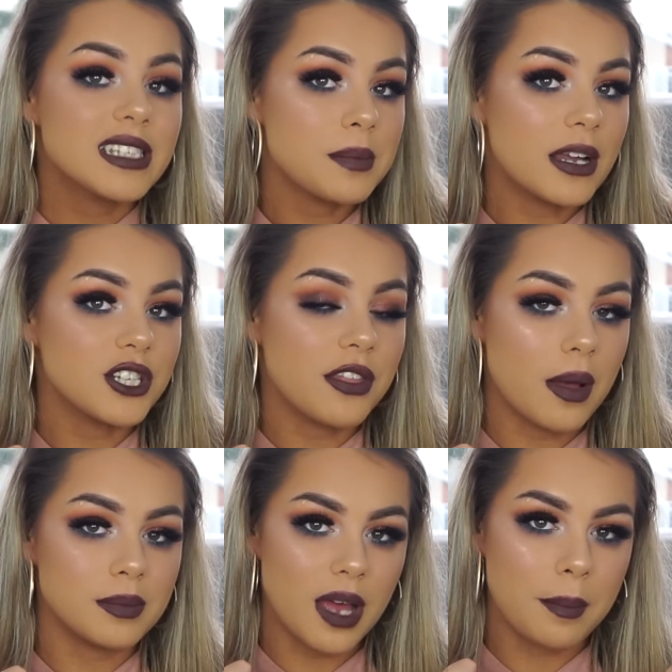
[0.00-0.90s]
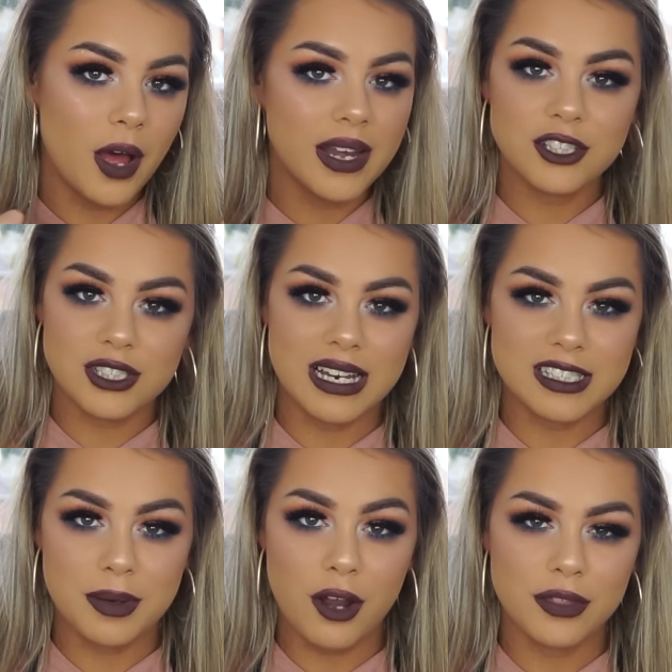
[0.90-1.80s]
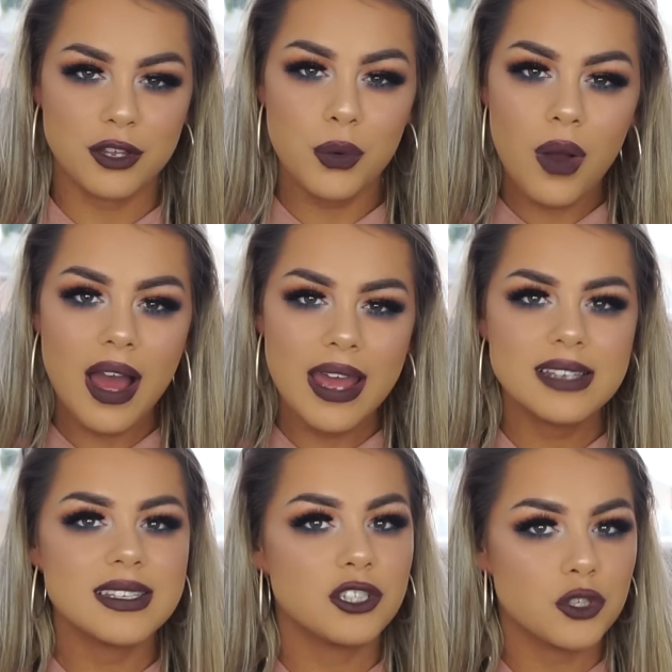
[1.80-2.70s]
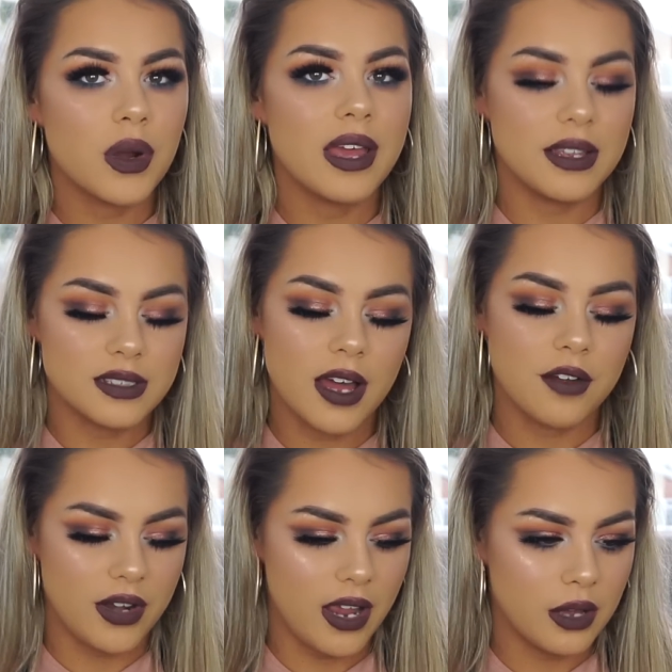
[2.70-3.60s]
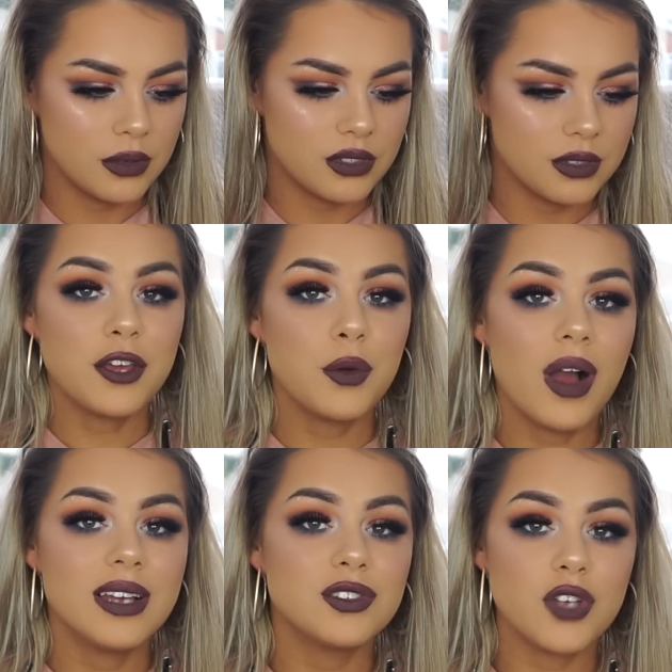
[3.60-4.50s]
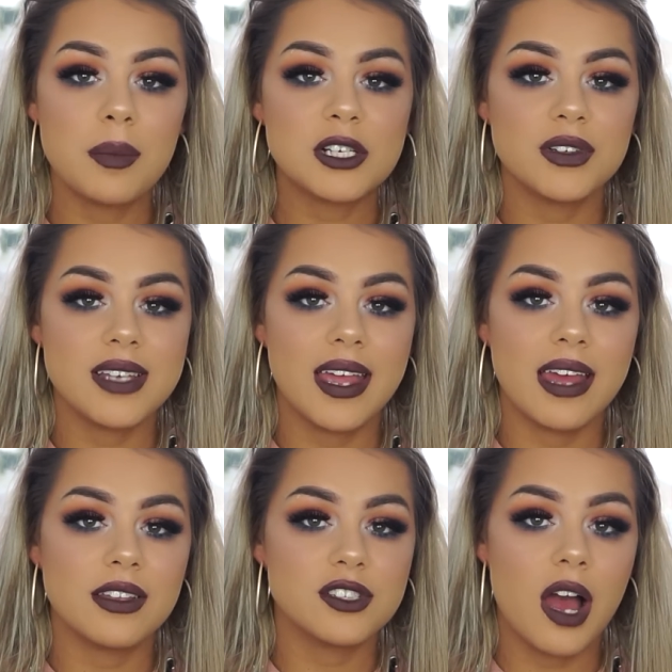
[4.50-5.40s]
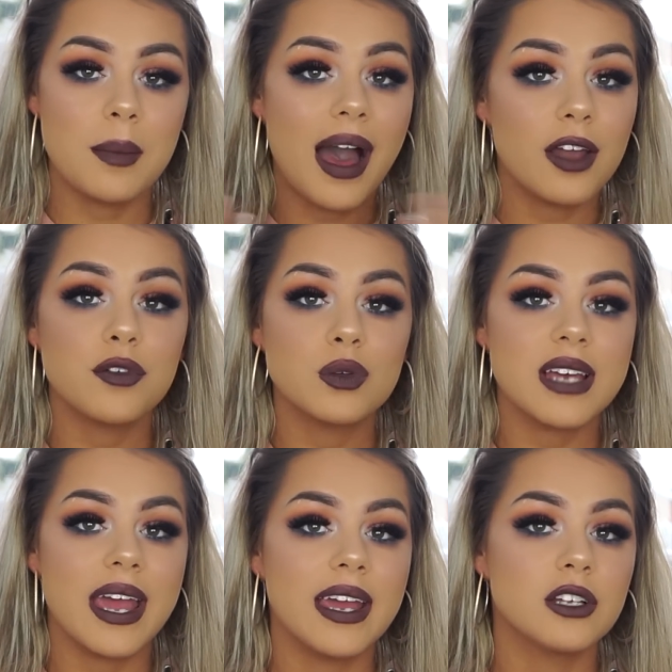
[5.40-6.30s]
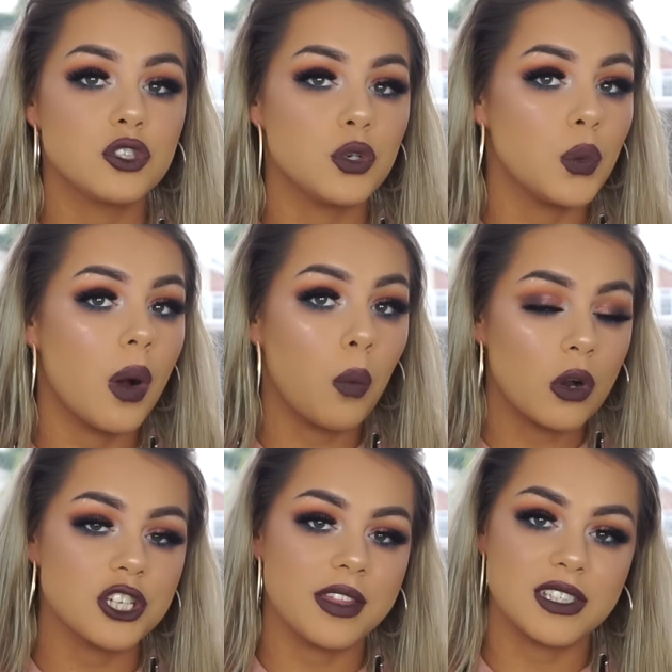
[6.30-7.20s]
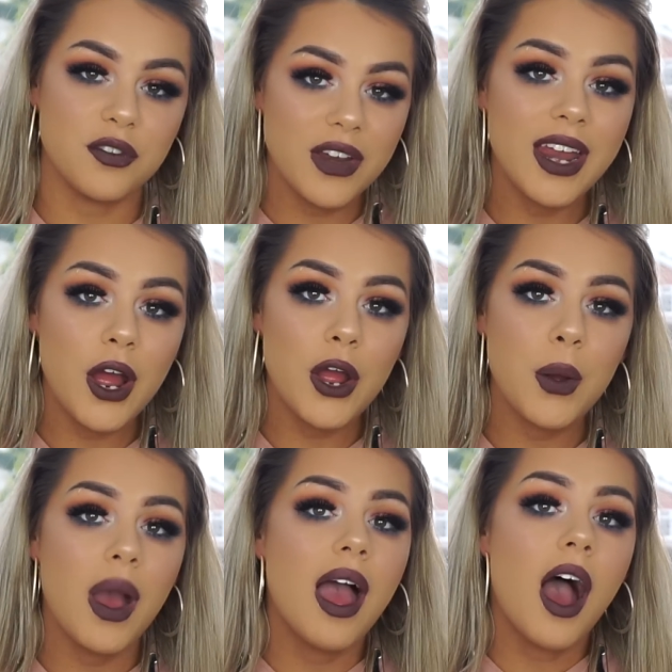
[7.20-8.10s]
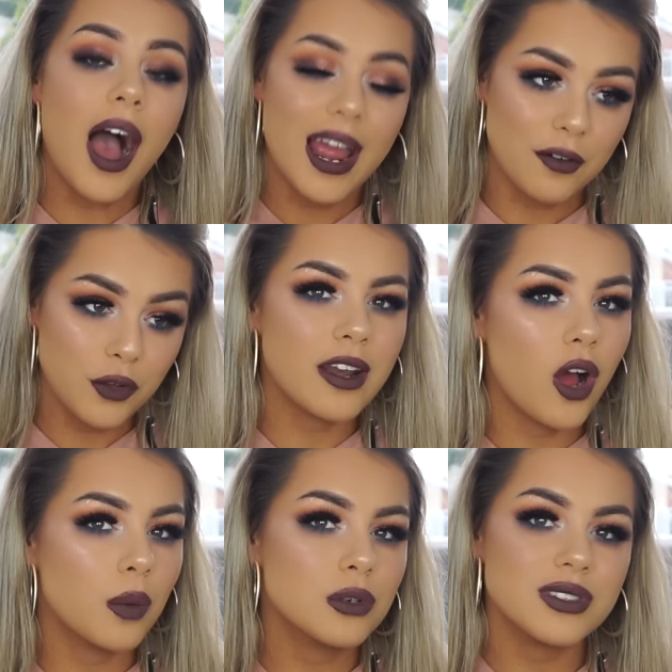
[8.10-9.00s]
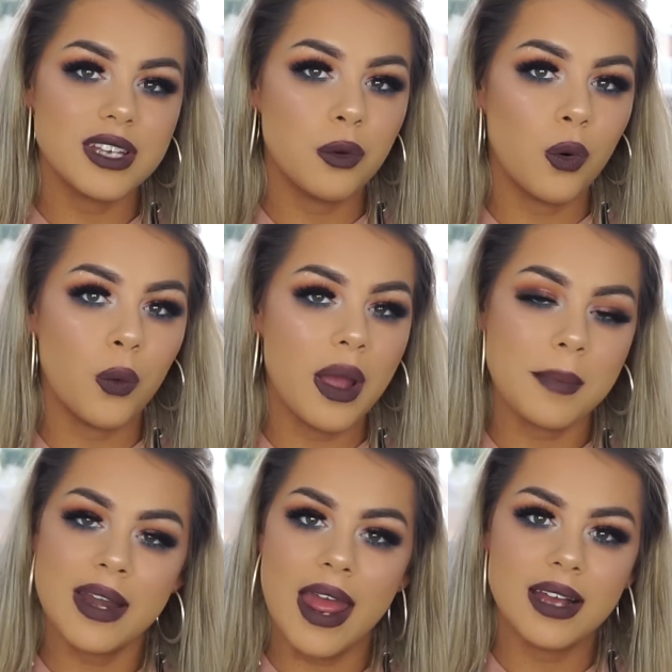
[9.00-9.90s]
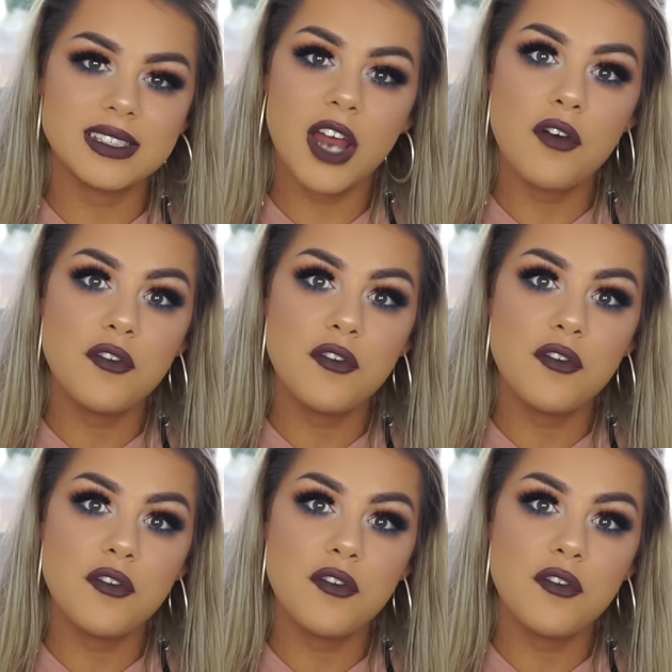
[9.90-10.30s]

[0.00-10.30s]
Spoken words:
smash that thumbs up button. It just lets me know that you guys enjoy these kind of videos. Thank you guys so much for taking the time out of your day to watch this video. I love you and I will see you all in my next